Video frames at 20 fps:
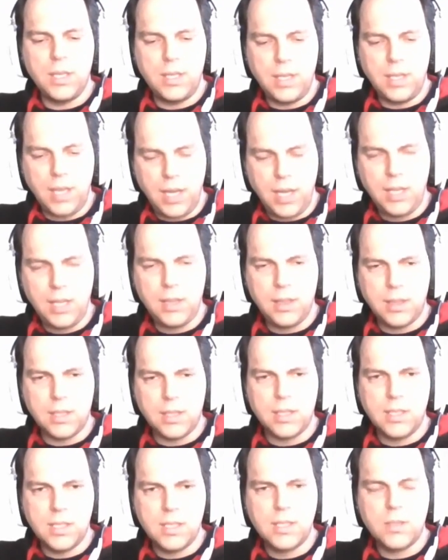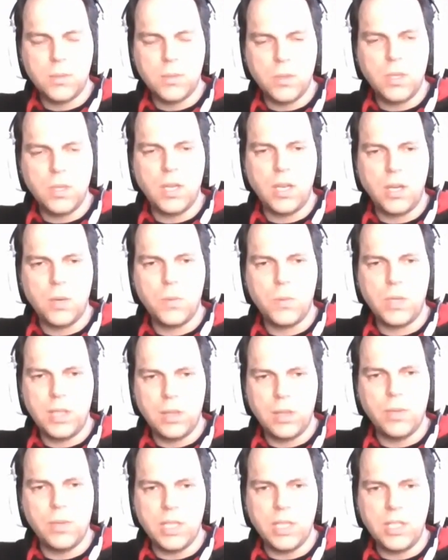nail this uh,
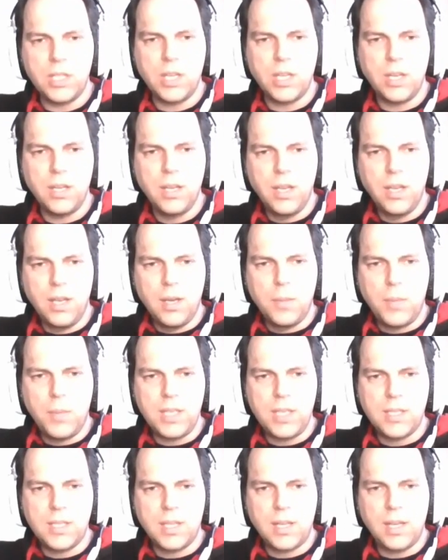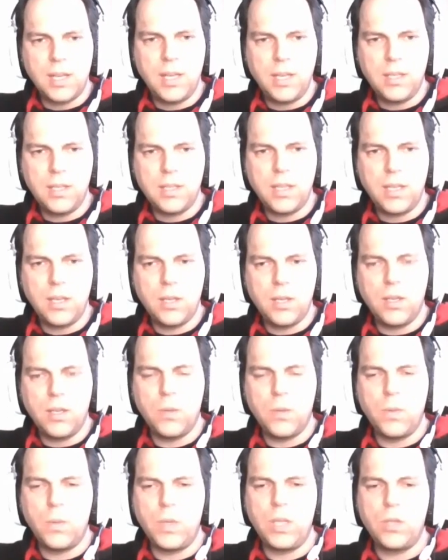with Luigi. Basically, the,
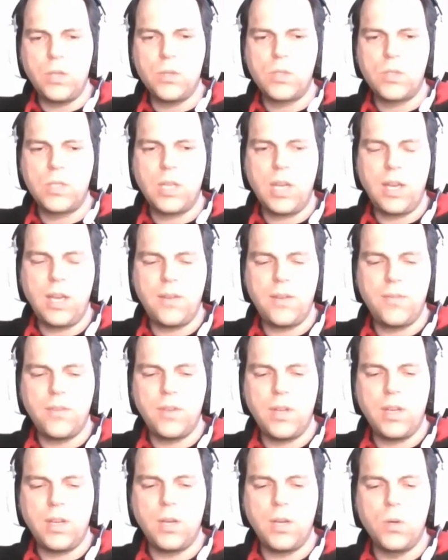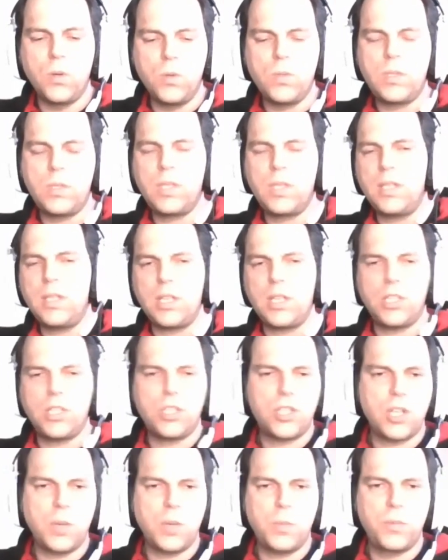uh, we used to have uh, Oozie that
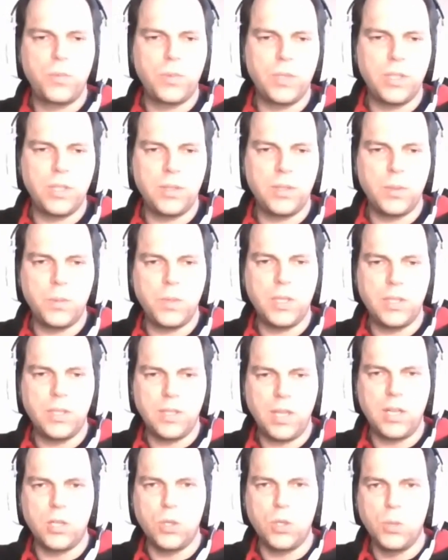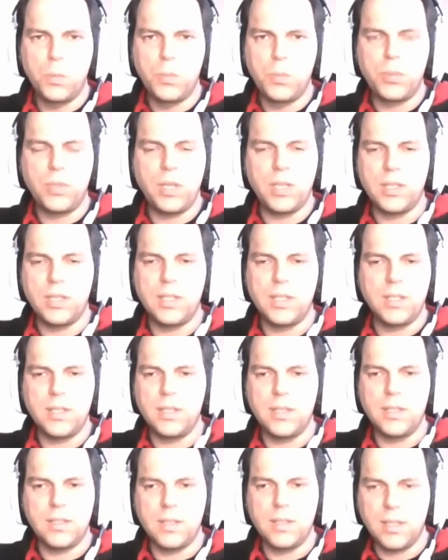is shipped with, with Hadoop, and
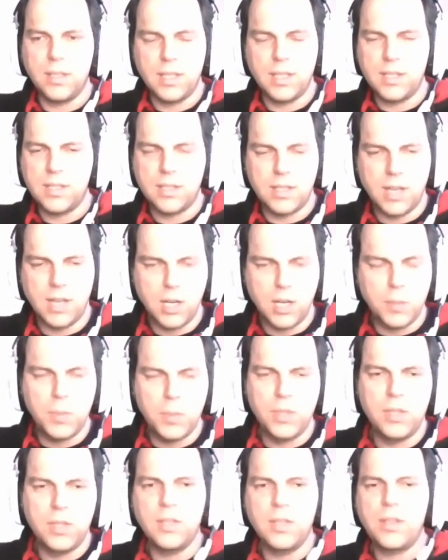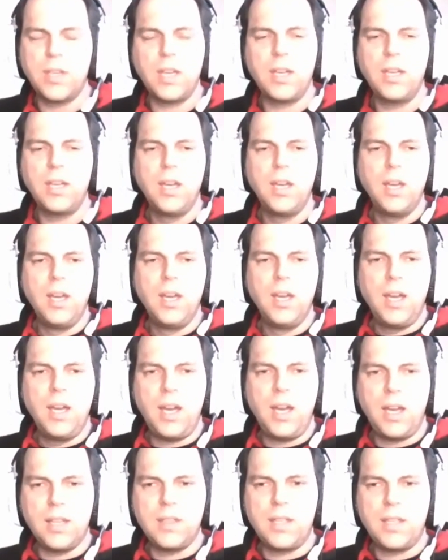uh, and that's a terrible thing.
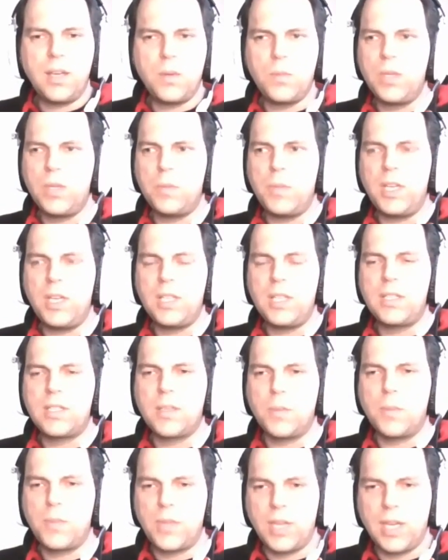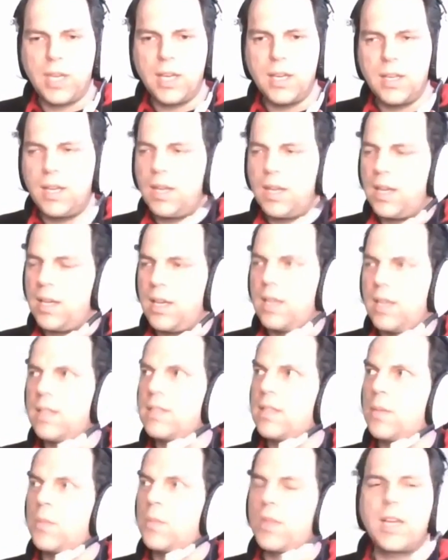And then we made something uh,
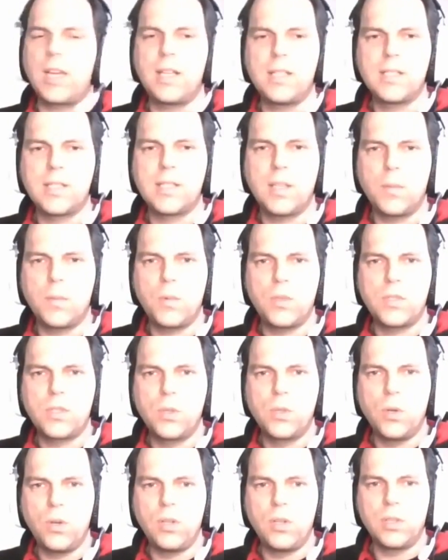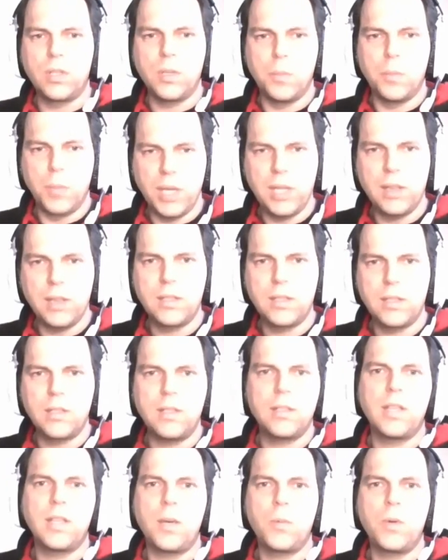something else that was called a
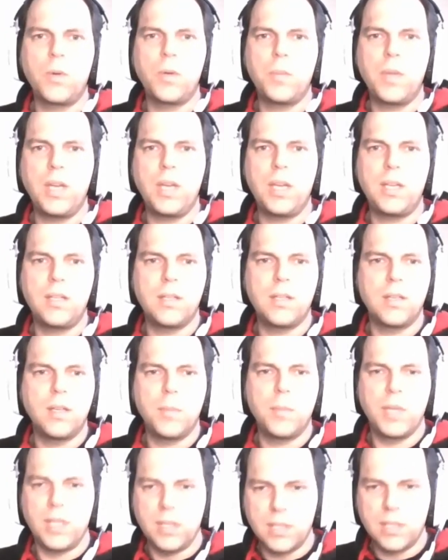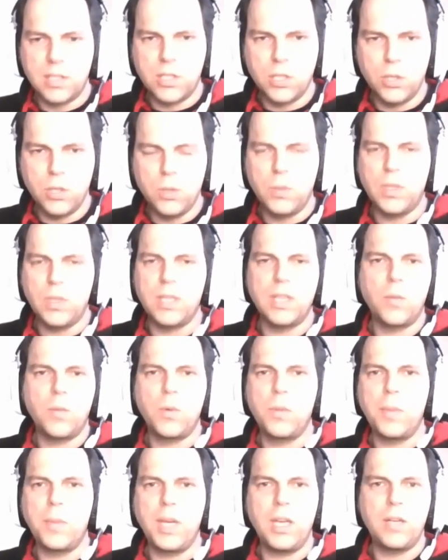builder and then we made uh, builder 2 and
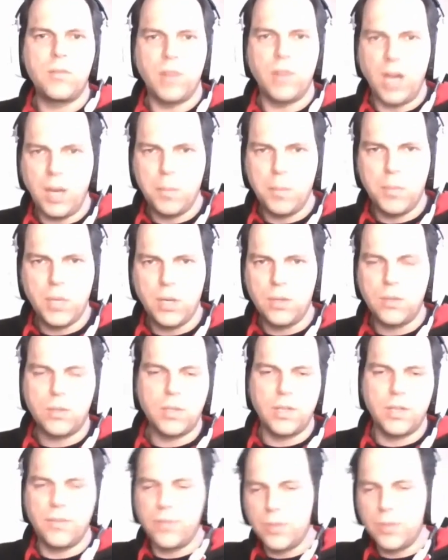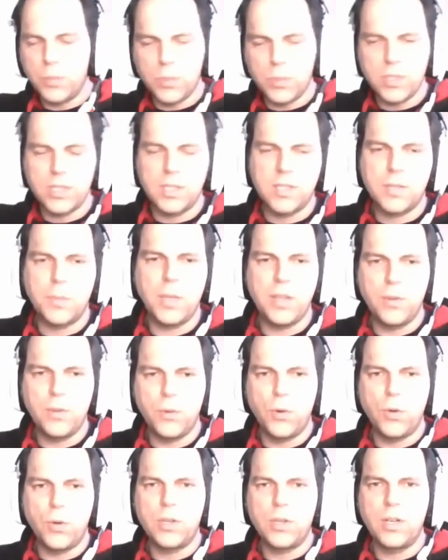then we made rambo or if it was in some
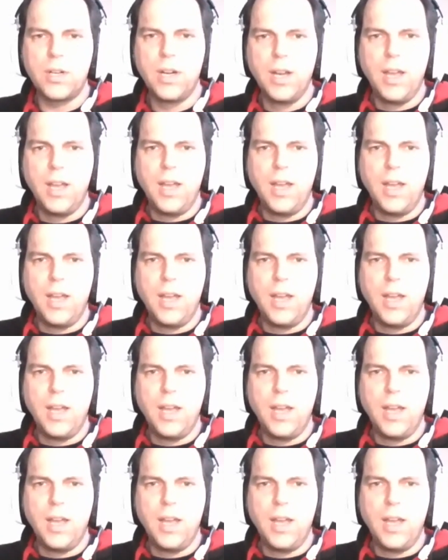other order